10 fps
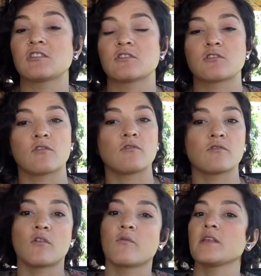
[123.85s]
So
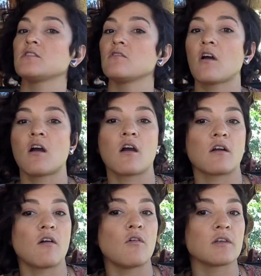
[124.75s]
don't wait too
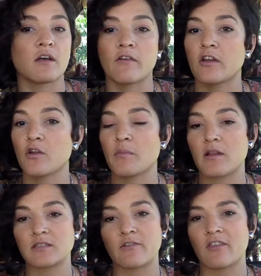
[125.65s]
long. Hold off on your
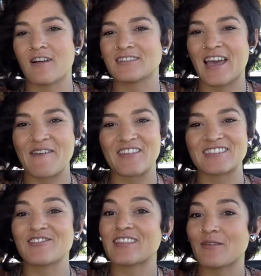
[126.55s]
beers for a long time
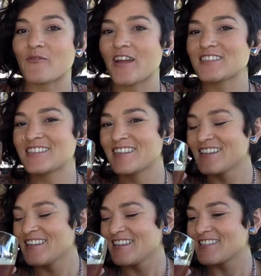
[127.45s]
because you want them fresh.
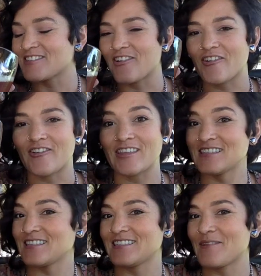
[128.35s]
So
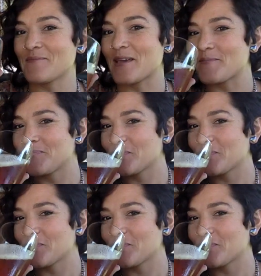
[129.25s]
this is yum yum.